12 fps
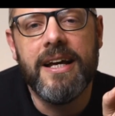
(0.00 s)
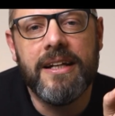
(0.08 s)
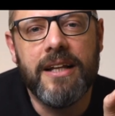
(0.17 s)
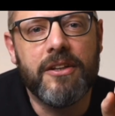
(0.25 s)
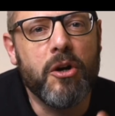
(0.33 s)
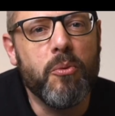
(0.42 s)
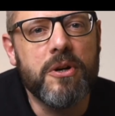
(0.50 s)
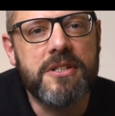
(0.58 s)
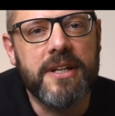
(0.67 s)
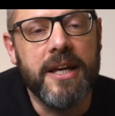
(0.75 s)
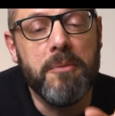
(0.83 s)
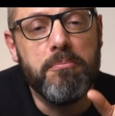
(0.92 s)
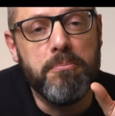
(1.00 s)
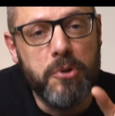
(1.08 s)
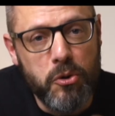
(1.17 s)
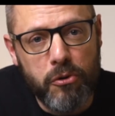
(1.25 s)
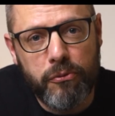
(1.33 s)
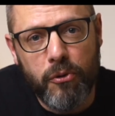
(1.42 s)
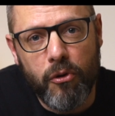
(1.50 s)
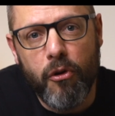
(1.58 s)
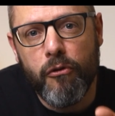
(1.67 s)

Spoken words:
that there was a beautiful